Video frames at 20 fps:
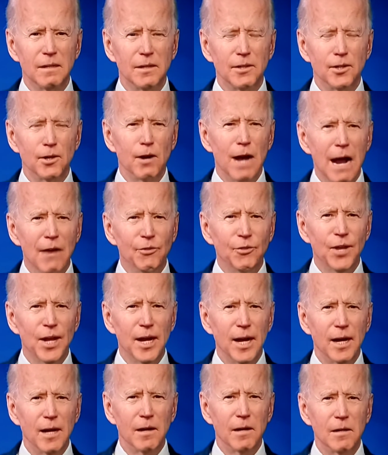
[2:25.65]
You're out
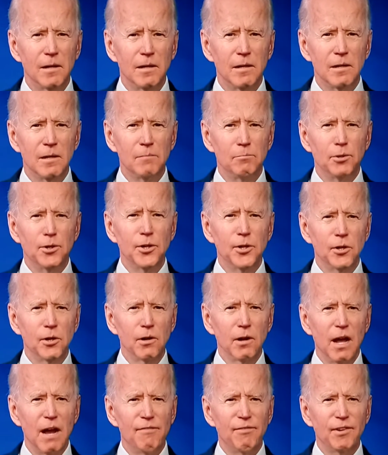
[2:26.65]
there putting your
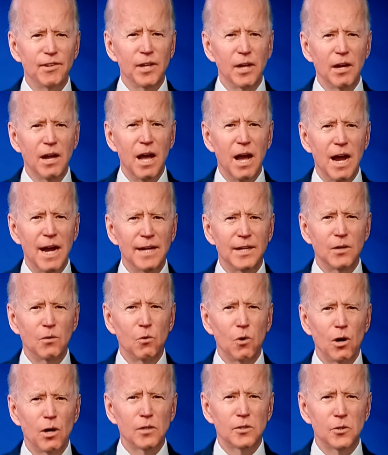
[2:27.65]
life on the line to
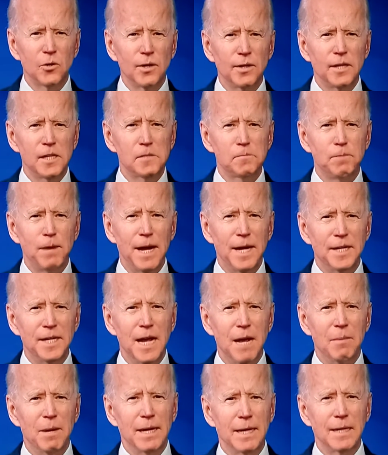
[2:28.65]
work during this
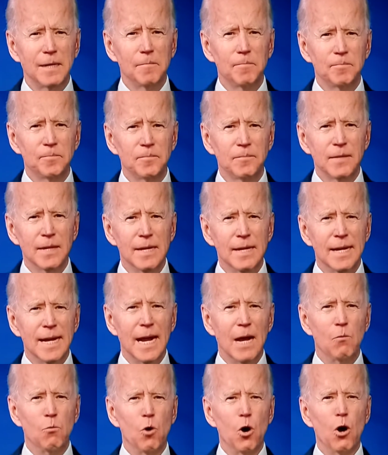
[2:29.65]
pandemic
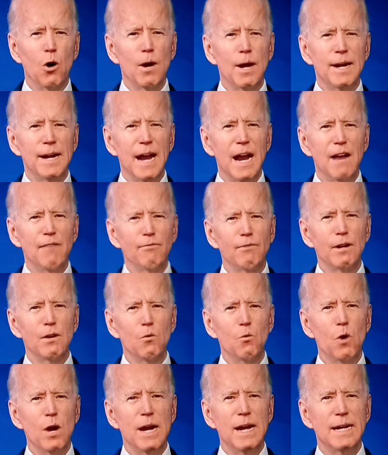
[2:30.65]
and worry every
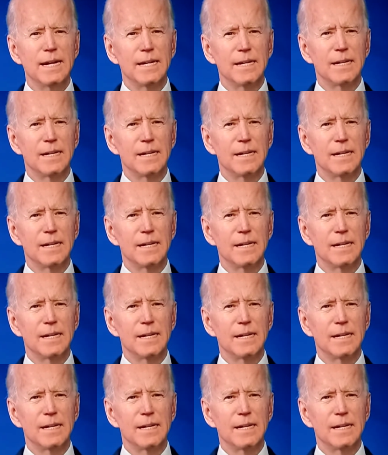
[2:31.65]
week